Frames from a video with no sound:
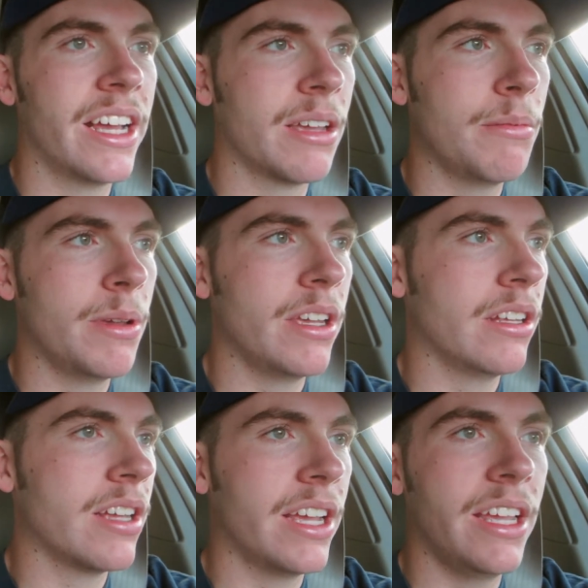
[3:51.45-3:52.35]
I could be
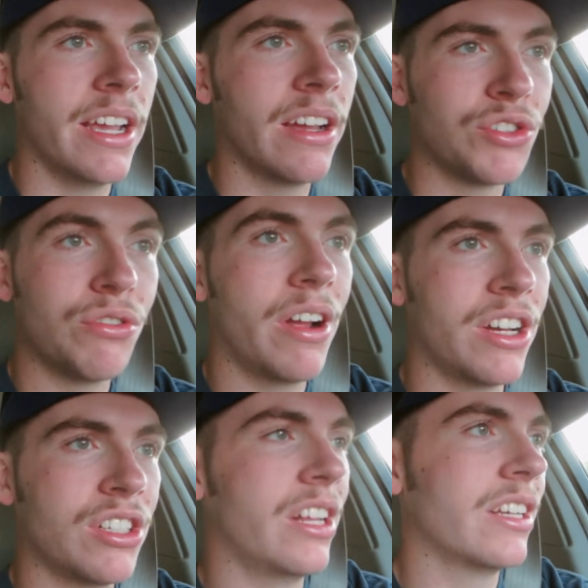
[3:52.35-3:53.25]
taking out
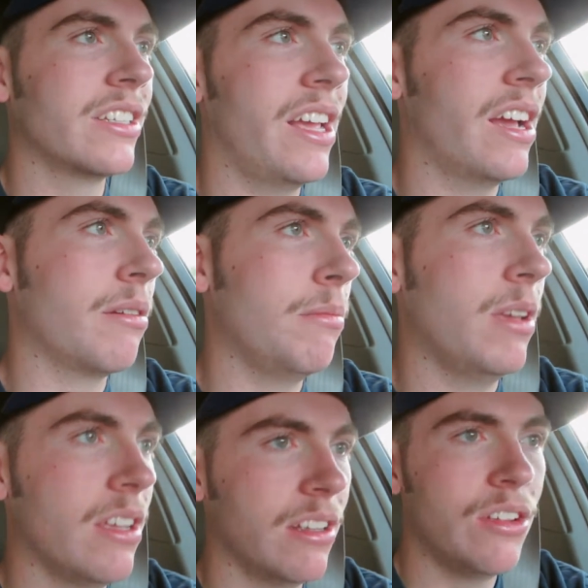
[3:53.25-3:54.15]
trash the next day. I could be,
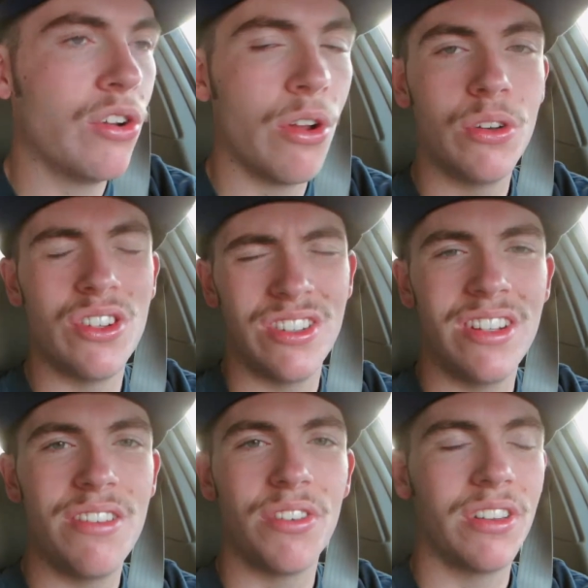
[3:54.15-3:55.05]
you know, just
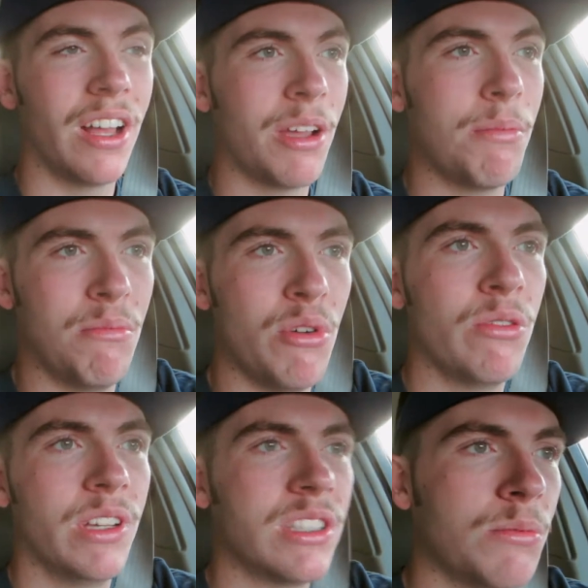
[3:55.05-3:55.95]
different. I could be
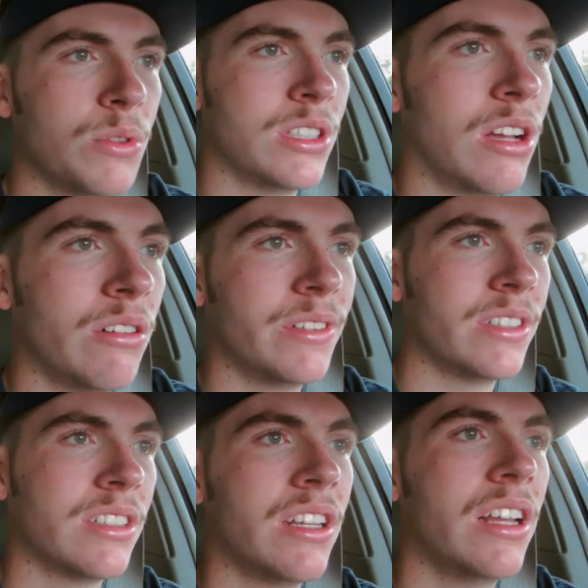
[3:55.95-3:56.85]
moving someone's
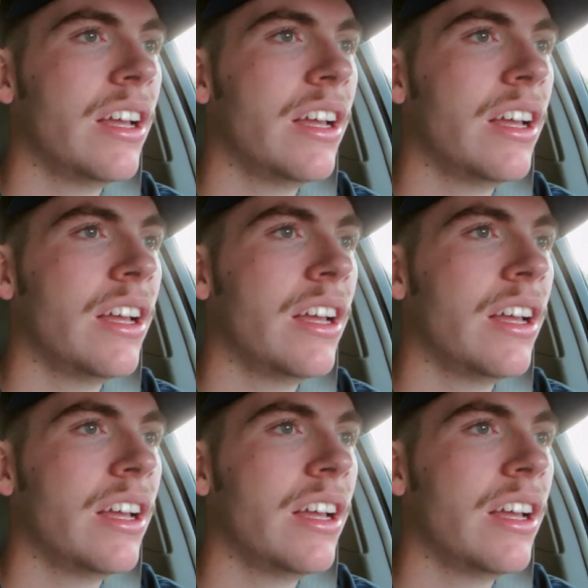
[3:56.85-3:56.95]
office.